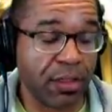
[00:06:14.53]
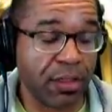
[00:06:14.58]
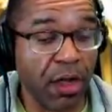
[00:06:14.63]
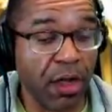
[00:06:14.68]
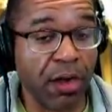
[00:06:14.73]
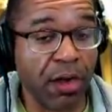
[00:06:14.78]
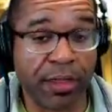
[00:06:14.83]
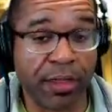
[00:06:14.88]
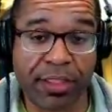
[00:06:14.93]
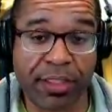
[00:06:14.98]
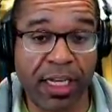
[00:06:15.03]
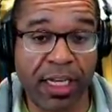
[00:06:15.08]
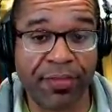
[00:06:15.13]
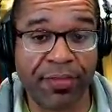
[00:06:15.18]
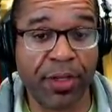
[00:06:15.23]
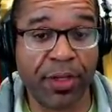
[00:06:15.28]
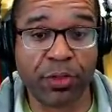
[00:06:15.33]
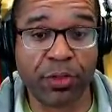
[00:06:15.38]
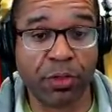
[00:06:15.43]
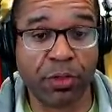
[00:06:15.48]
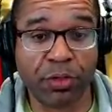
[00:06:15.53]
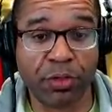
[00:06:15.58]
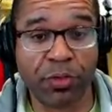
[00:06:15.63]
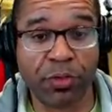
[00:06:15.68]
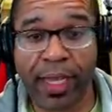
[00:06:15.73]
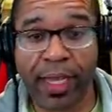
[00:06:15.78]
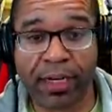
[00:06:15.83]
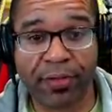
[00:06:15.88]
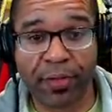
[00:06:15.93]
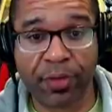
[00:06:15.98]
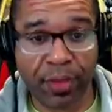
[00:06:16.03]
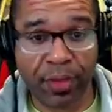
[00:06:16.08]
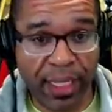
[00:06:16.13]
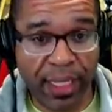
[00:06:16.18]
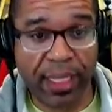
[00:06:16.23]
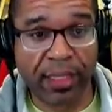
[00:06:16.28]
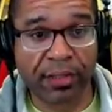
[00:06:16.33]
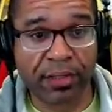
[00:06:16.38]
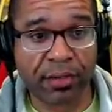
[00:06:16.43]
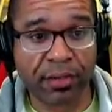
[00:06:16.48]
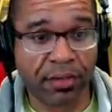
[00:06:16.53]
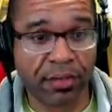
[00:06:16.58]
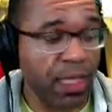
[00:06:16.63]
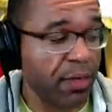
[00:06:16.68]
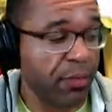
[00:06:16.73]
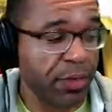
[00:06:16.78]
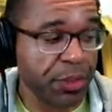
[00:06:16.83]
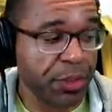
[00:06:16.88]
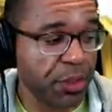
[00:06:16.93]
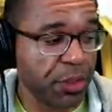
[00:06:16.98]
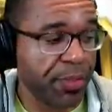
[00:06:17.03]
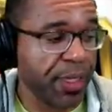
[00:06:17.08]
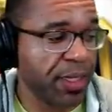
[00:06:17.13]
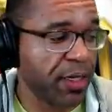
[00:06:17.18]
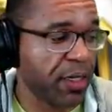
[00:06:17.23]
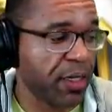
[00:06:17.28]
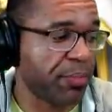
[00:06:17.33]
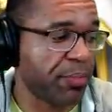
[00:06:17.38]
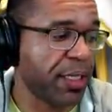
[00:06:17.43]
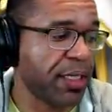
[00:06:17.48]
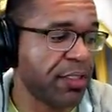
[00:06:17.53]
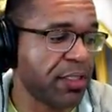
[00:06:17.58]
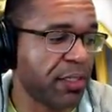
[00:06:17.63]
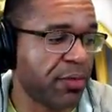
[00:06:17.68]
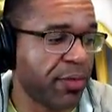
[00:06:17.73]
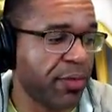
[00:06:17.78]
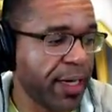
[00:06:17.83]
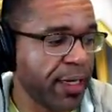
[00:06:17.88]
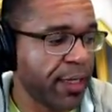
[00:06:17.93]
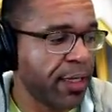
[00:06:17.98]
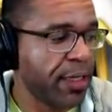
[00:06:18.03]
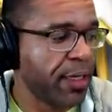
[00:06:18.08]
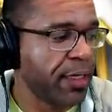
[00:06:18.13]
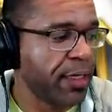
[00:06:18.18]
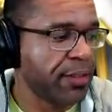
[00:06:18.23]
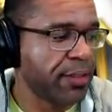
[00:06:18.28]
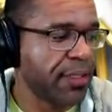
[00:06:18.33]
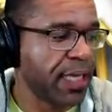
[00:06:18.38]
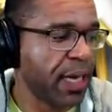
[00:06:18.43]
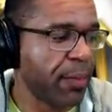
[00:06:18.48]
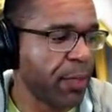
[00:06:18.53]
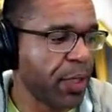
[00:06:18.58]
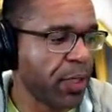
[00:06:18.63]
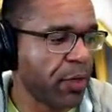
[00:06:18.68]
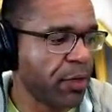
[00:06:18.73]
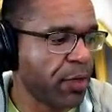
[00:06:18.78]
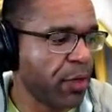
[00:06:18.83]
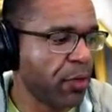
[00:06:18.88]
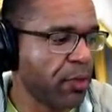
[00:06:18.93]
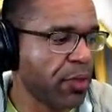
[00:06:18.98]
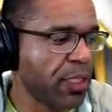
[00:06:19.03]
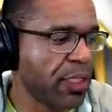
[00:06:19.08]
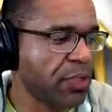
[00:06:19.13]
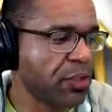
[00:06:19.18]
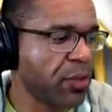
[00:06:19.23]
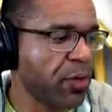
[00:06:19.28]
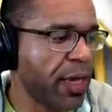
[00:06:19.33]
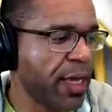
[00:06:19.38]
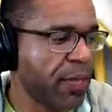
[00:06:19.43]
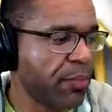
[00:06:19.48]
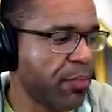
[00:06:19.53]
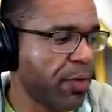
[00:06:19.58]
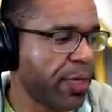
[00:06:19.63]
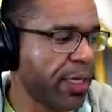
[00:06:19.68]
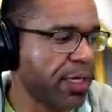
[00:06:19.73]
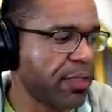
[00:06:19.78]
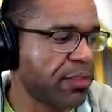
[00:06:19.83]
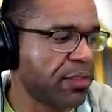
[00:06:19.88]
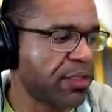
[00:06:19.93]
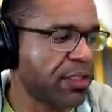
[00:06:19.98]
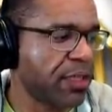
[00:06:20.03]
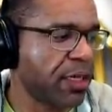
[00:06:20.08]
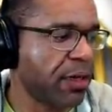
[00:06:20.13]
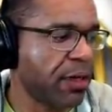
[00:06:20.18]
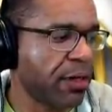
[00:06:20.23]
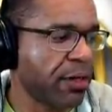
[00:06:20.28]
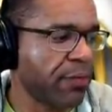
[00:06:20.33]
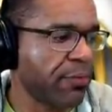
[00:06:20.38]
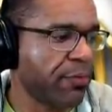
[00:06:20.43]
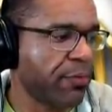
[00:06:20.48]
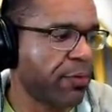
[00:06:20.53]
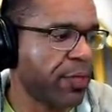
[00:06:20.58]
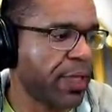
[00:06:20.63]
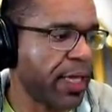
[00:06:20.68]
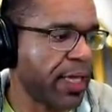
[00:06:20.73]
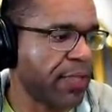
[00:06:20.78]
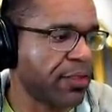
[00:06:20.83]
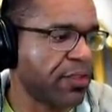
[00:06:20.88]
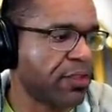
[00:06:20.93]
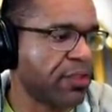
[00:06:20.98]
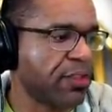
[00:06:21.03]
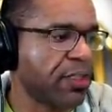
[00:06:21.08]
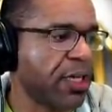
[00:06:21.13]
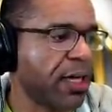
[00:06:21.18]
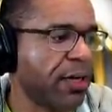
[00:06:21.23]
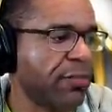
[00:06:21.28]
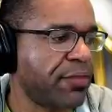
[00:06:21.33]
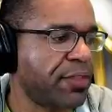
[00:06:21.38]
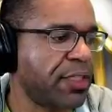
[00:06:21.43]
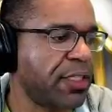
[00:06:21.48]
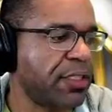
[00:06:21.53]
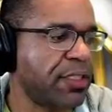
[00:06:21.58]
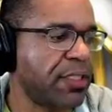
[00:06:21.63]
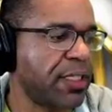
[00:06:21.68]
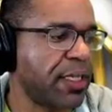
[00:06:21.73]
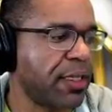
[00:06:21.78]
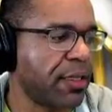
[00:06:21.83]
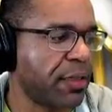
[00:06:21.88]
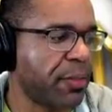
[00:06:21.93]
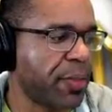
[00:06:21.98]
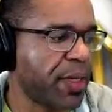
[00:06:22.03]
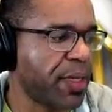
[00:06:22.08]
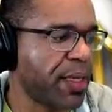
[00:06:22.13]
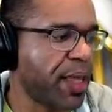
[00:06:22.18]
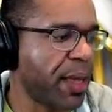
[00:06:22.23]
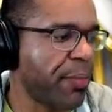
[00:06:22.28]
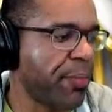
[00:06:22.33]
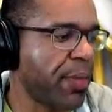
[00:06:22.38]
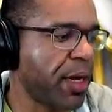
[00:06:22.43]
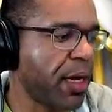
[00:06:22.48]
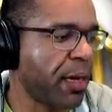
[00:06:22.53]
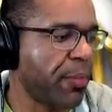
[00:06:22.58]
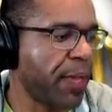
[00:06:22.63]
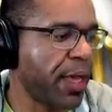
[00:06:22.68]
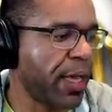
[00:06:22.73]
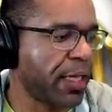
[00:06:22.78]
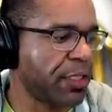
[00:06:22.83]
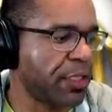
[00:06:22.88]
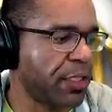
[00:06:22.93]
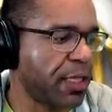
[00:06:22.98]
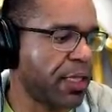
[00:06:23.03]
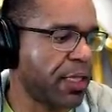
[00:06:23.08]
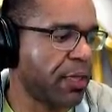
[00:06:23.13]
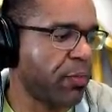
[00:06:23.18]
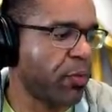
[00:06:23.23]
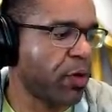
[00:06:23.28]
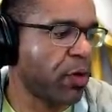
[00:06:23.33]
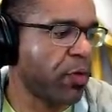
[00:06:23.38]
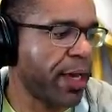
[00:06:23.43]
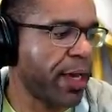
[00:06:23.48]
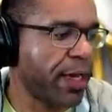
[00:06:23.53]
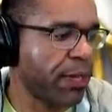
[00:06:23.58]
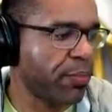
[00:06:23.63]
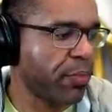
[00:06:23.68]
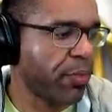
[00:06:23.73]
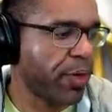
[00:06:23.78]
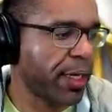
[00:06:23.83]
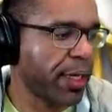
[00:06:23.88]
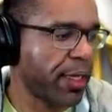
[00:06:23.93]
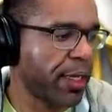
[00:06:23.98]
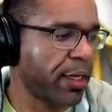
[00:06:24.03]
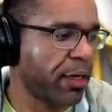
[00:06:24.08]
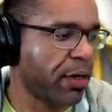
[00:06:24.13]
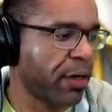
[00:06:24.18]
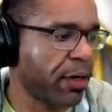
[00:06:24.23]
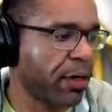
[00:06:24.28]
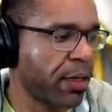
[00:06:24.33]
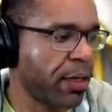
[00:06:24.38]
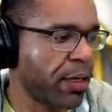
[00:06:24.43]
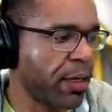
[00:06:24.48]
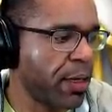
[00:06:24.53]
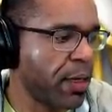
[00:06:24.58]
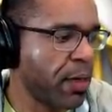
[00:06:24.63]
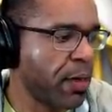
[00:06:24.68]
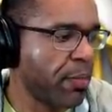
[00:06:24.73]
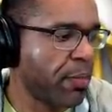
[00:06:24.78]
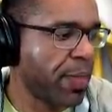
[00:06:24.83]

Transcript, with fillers: as long as Annabelle don't do Annabelle things, then we should be in a good place here, right? Down below, though, let's go ahead and bring in C R for that soft C C, a little bit of that bomb action, and then we'll go ahead and bring in our